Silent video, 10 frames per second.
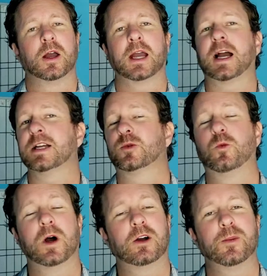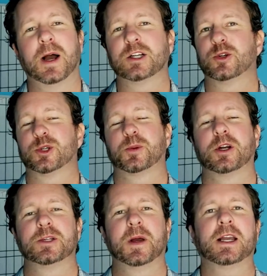Hey guys, welcome back to
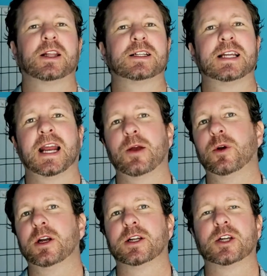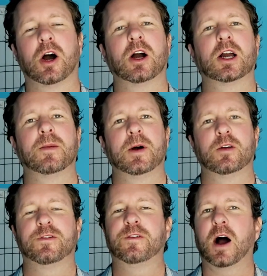Exploring Temecula. Today we're going to talk
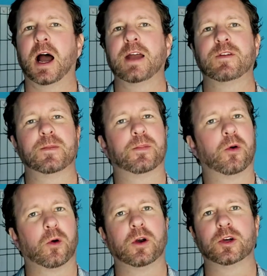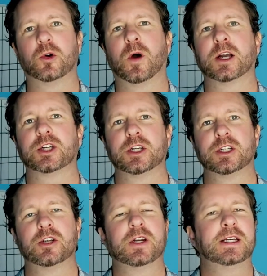about 5 important
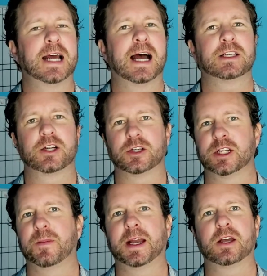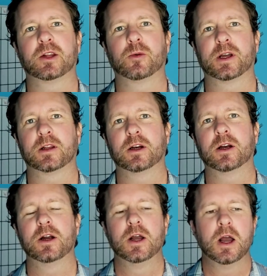questions you need to ask your Temecula
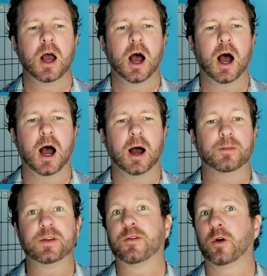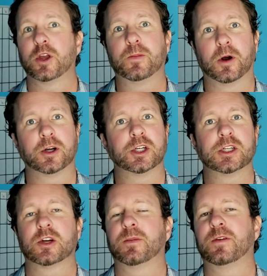Realtor before you
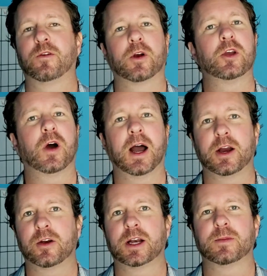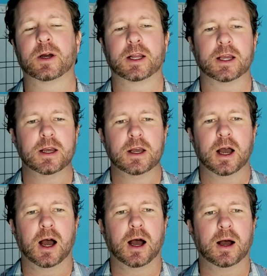purchase or before you hire anybody.
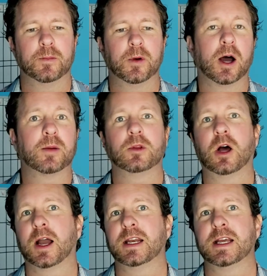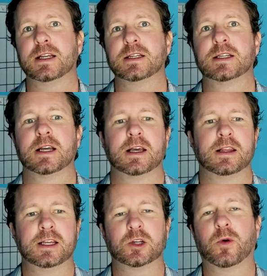Bottom line is,
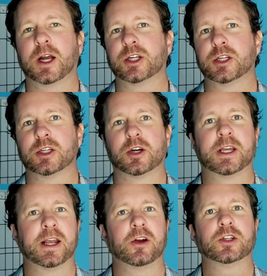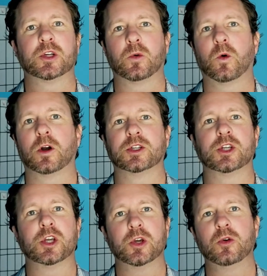these questions are geared towards
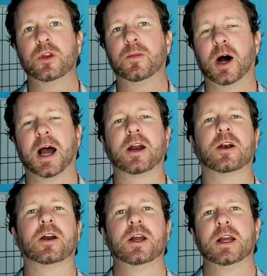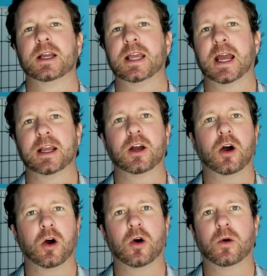you, the buyer, getting a
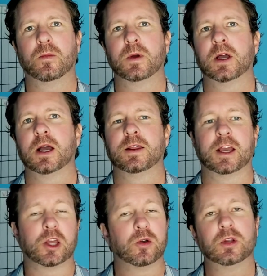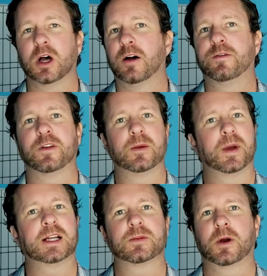home that you love for the
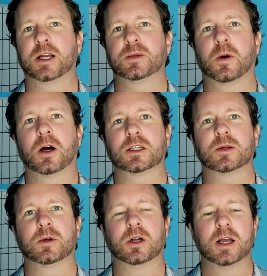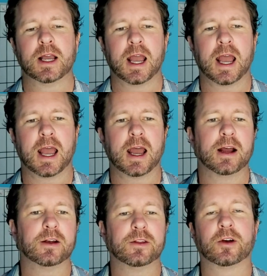best price possible.
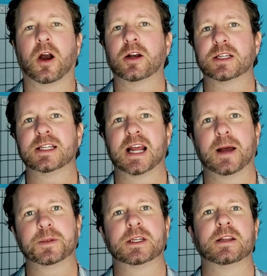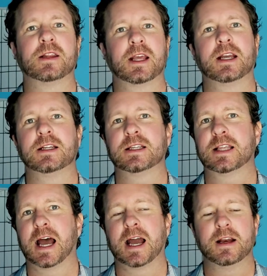And there are steps and things
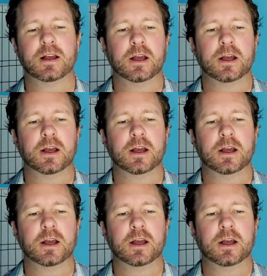that